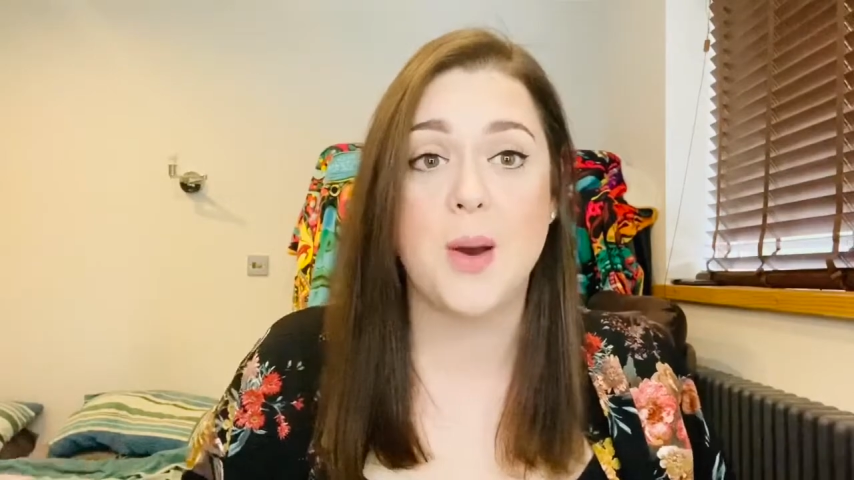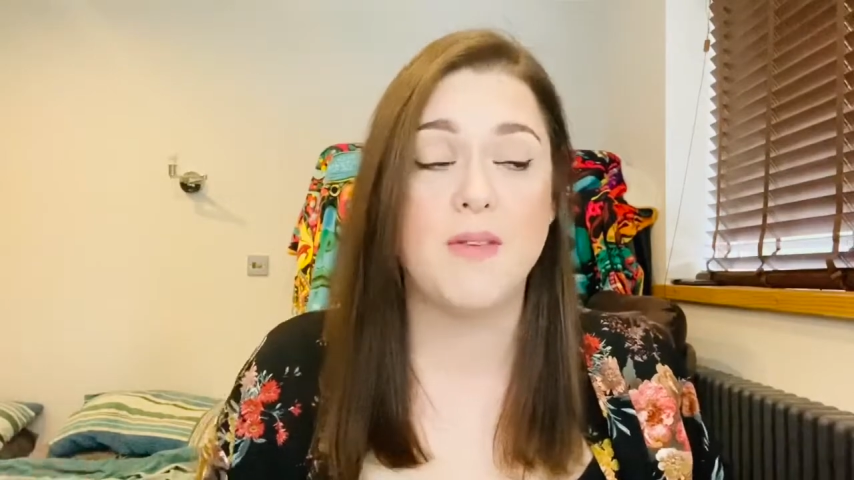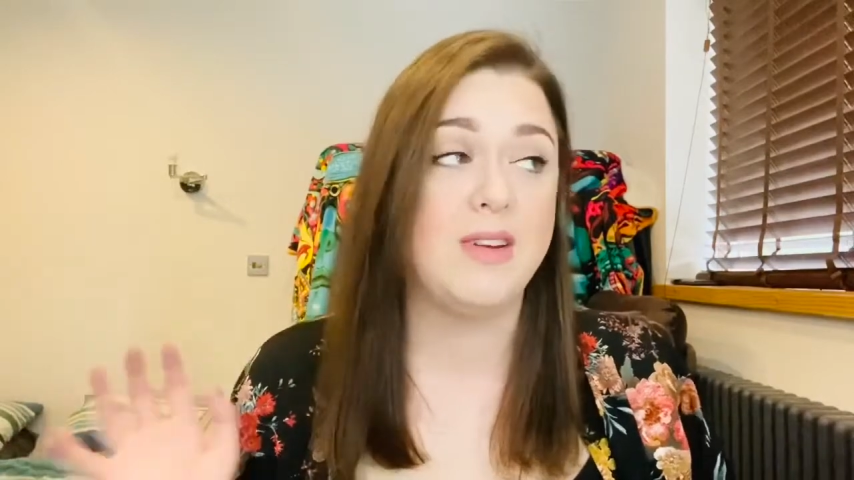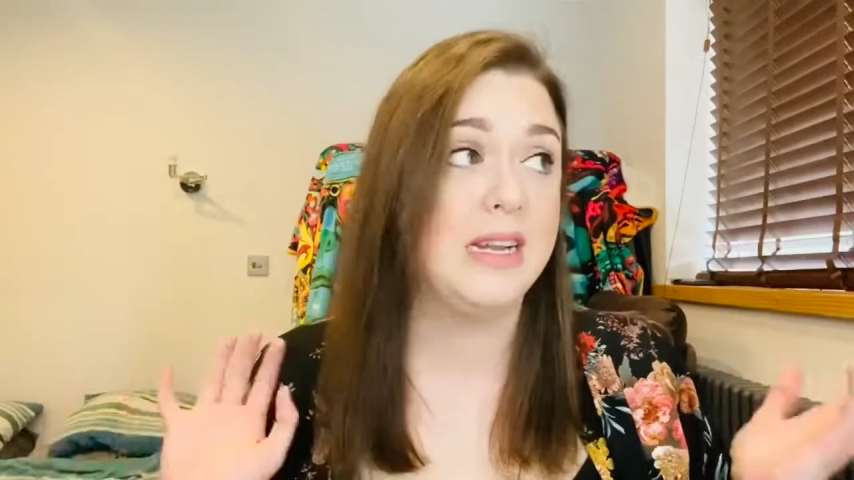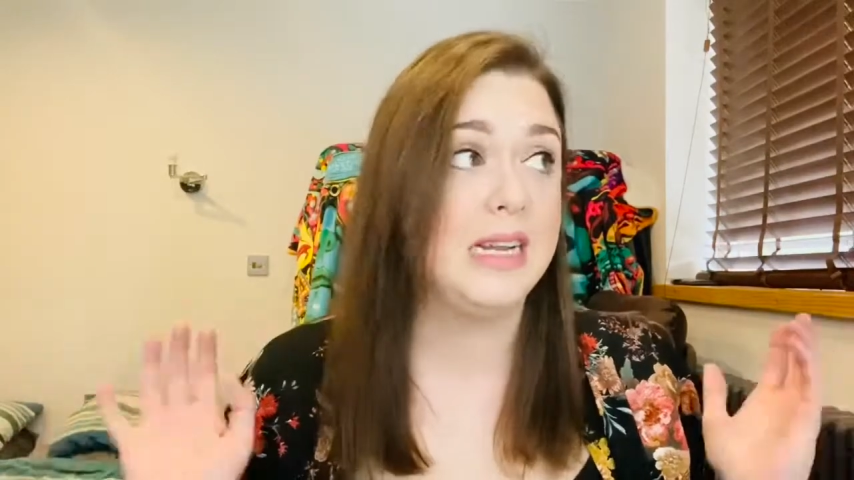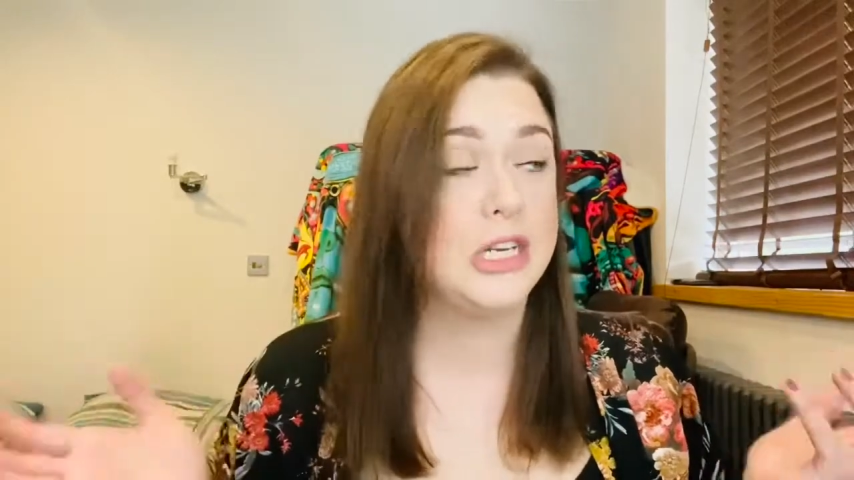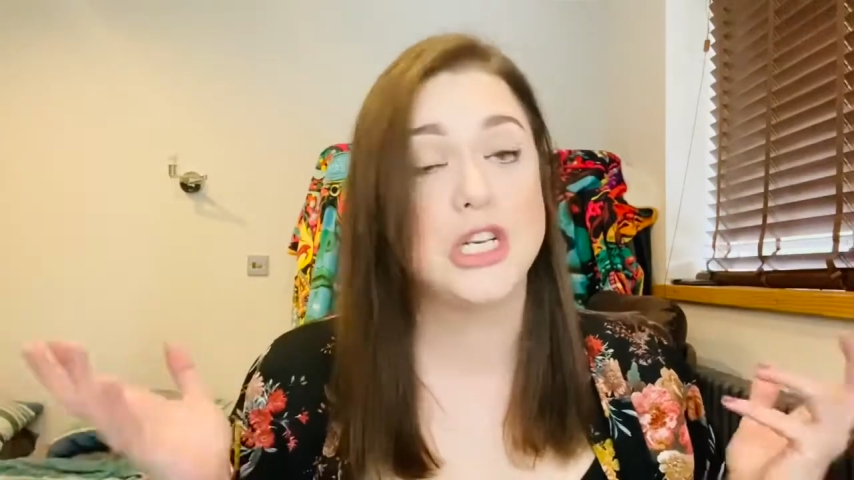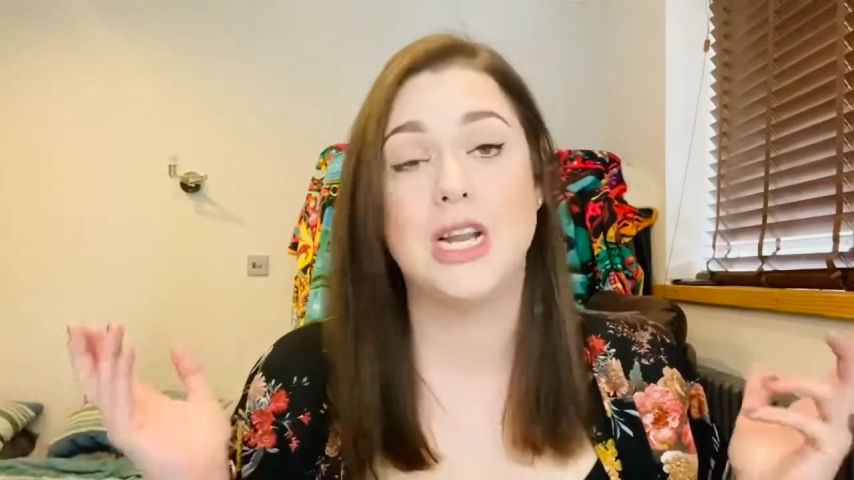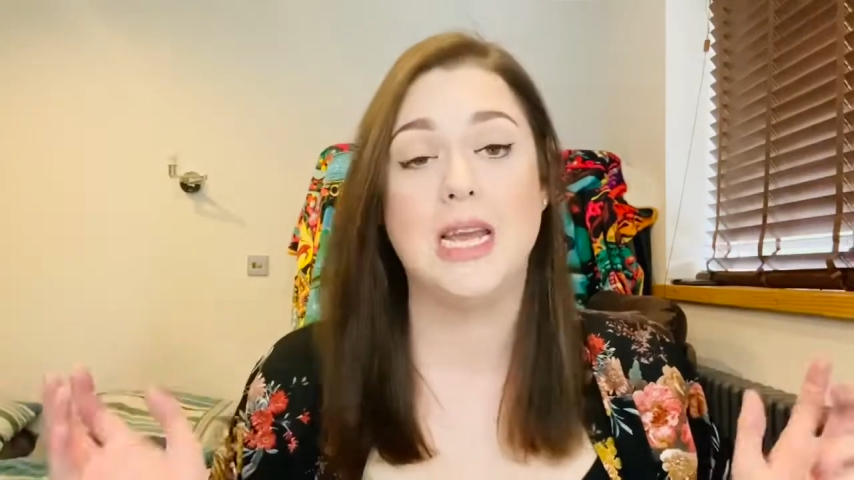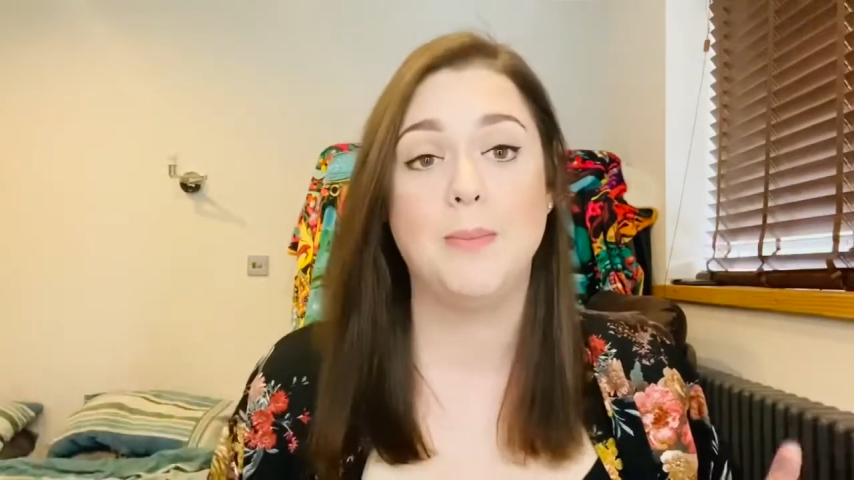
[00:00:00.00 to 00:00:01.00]
I've
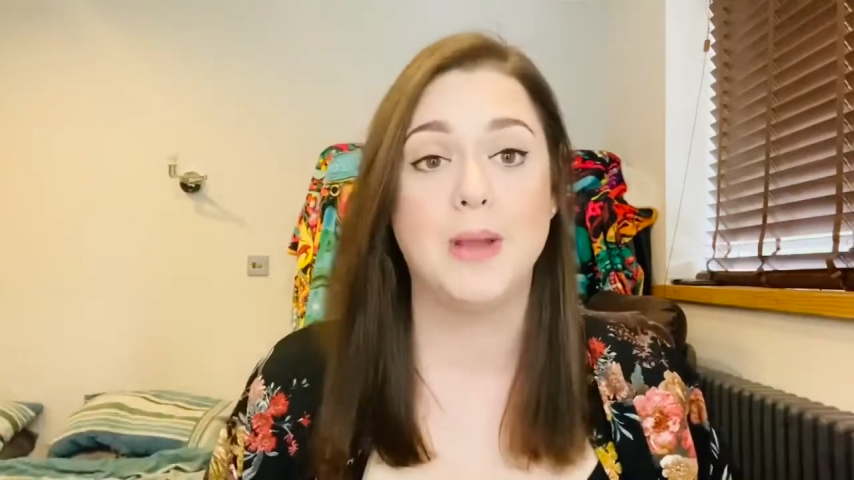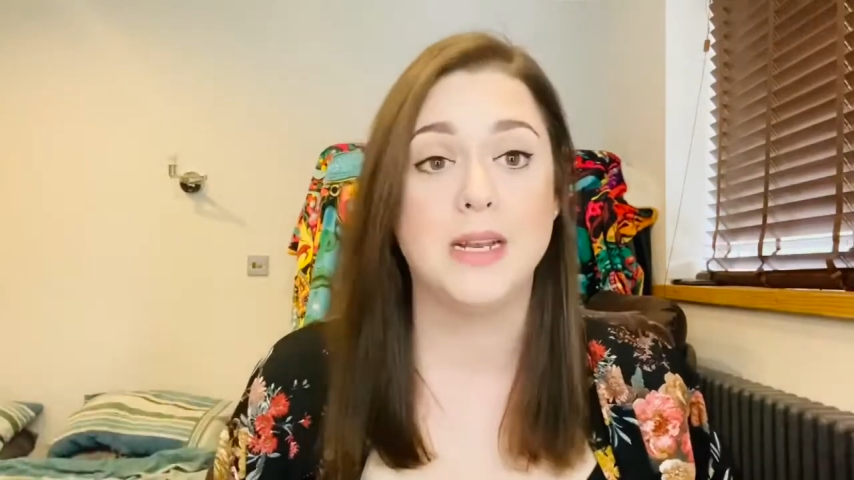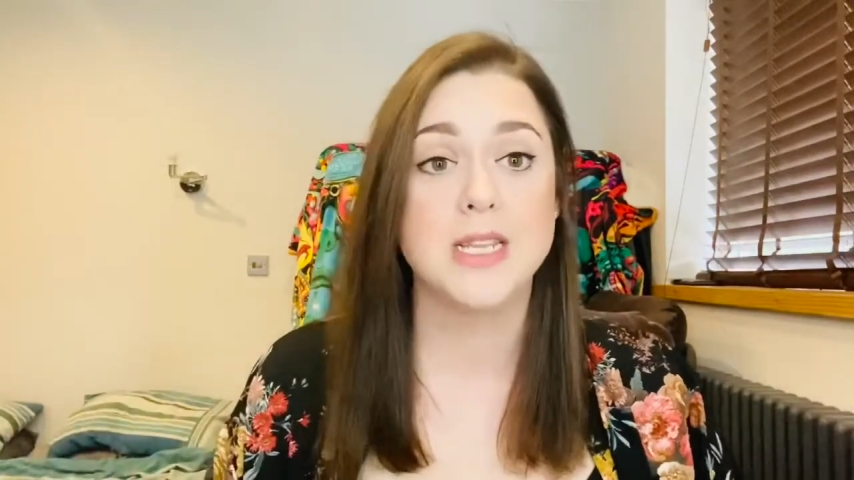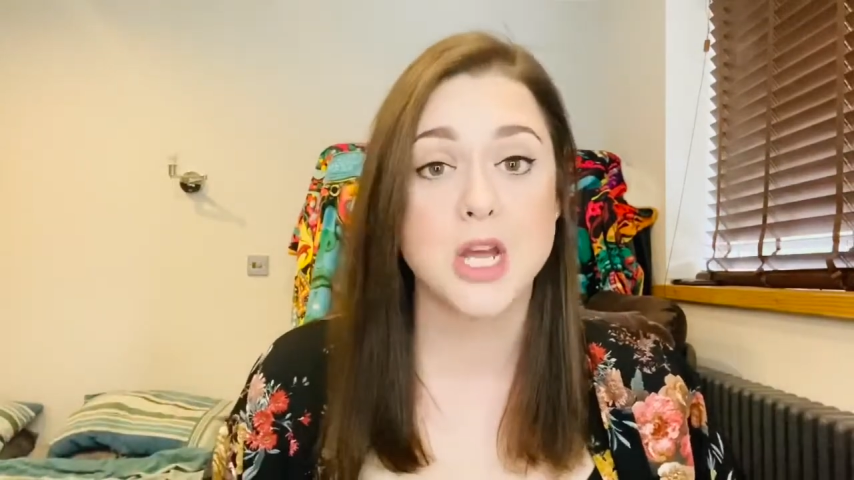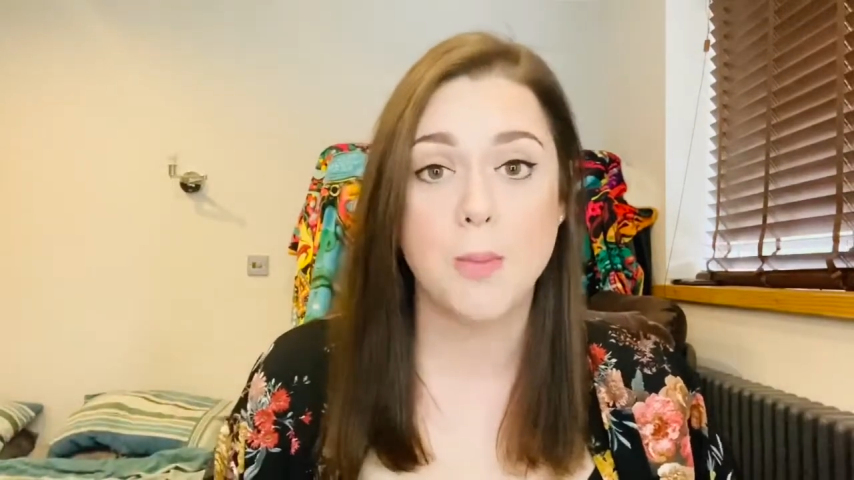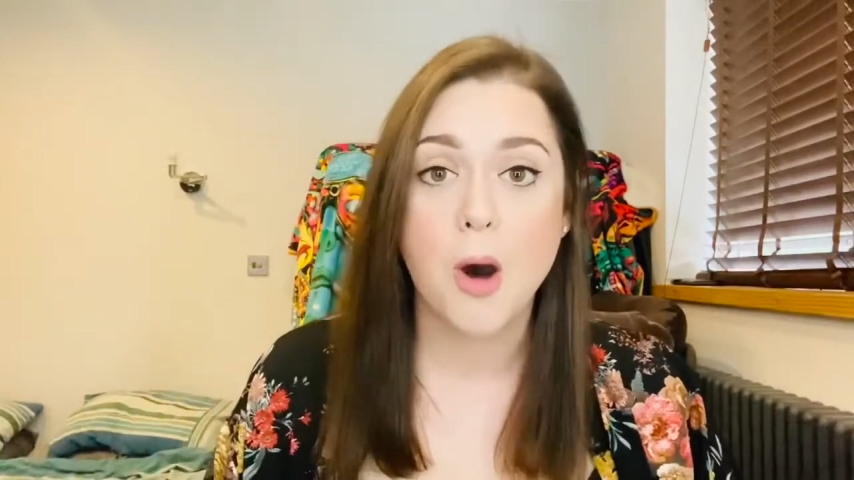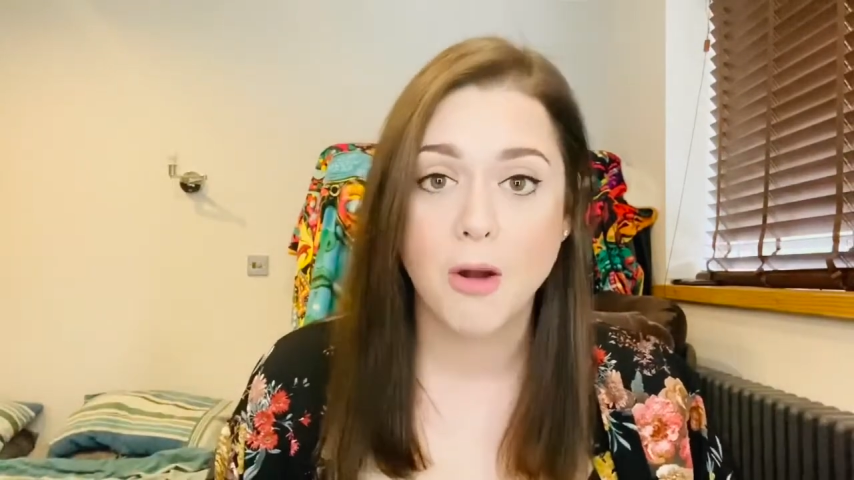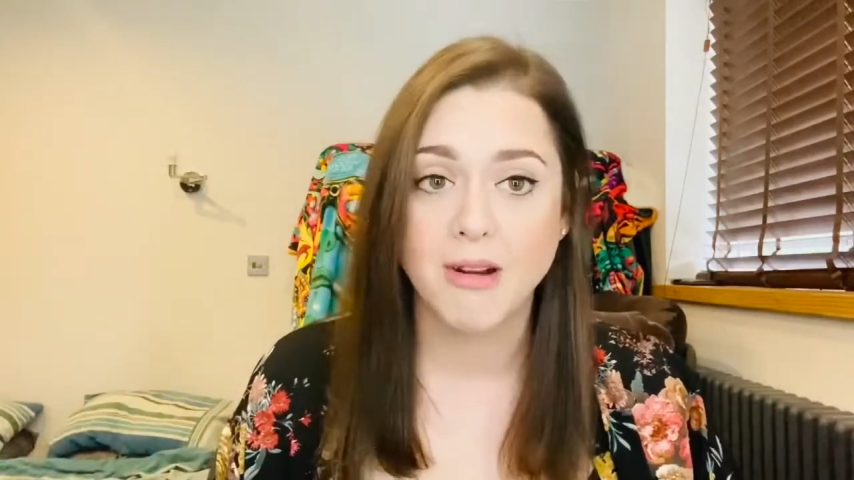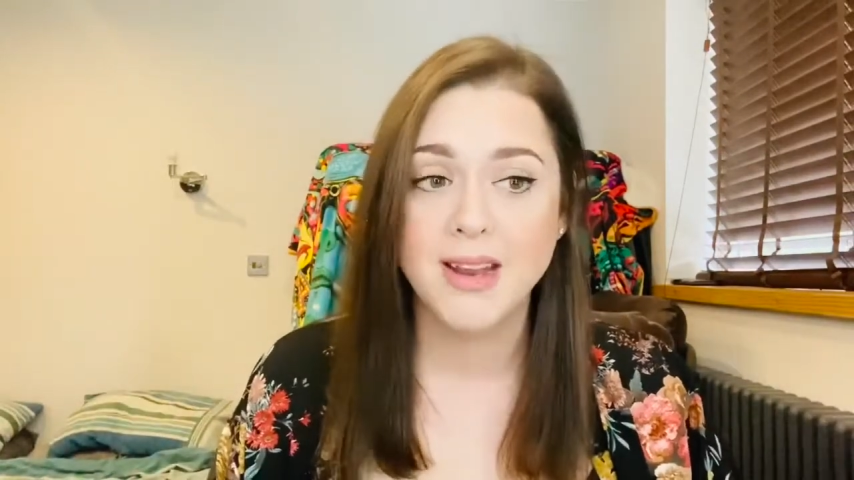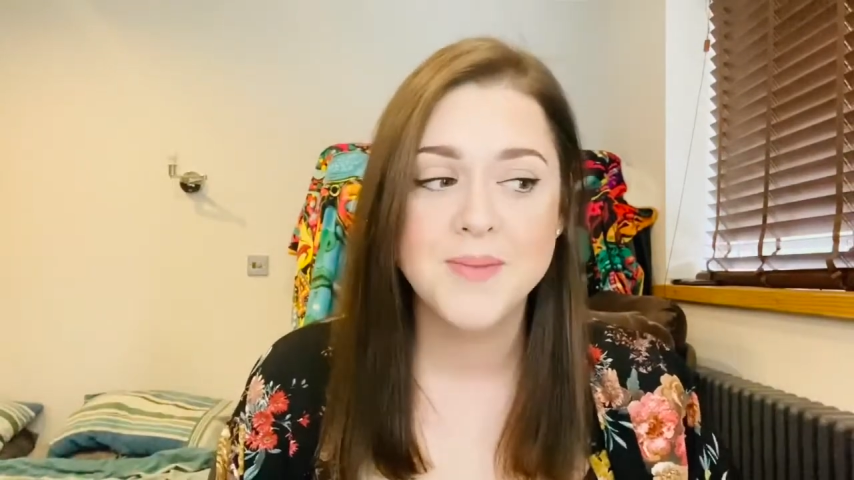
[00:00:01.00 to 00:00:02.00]
literally been so
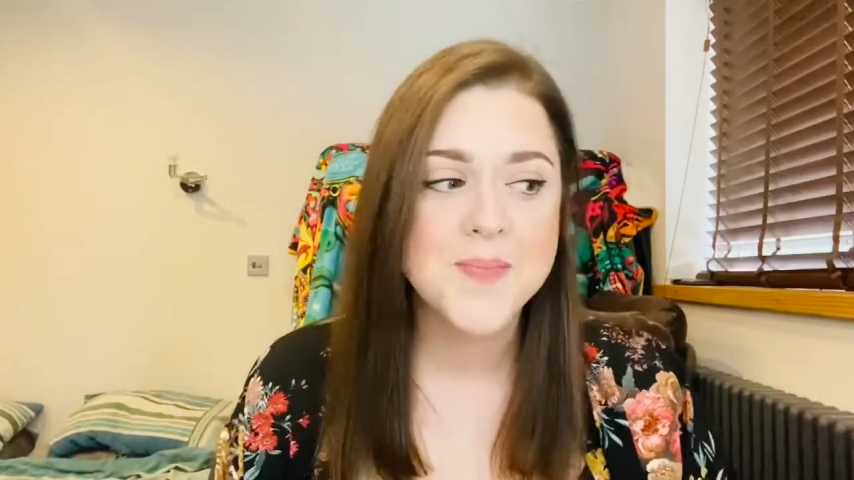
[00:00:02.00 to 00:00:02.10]
boring.